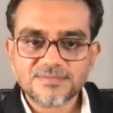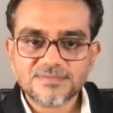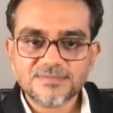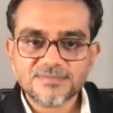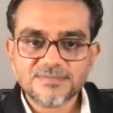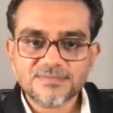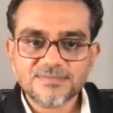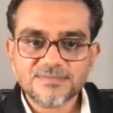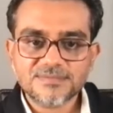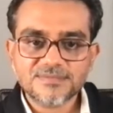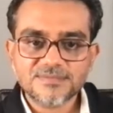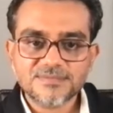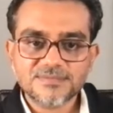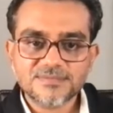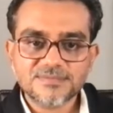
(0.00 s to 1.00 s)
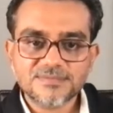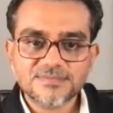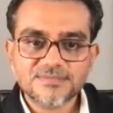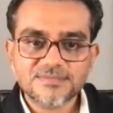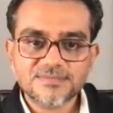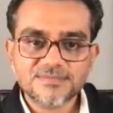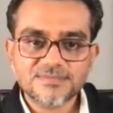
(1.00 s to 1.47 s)

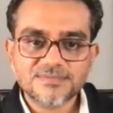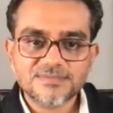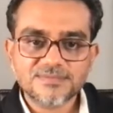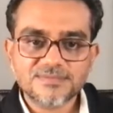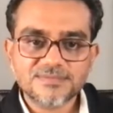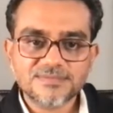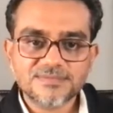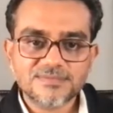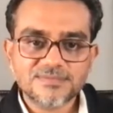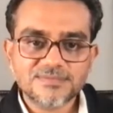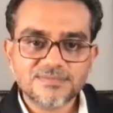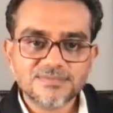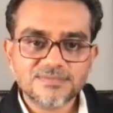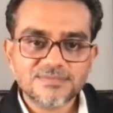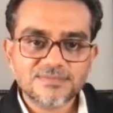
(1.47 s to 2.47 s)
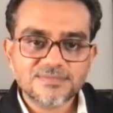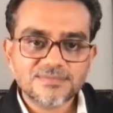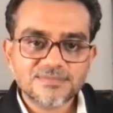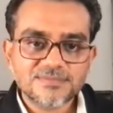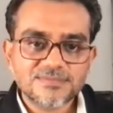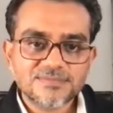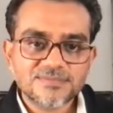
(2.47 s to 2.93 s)

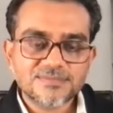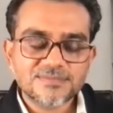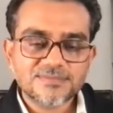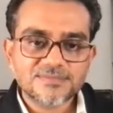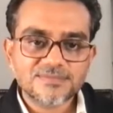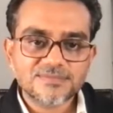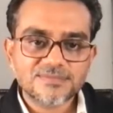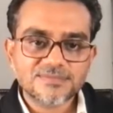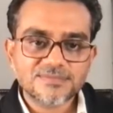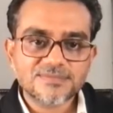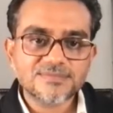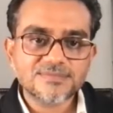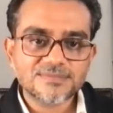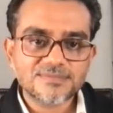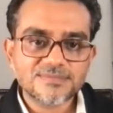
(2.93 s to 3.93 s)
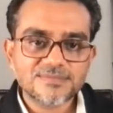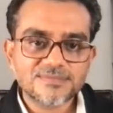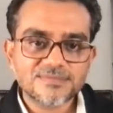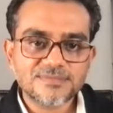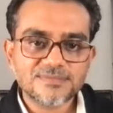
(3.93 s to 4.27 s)
No words are spoken by the person on screen.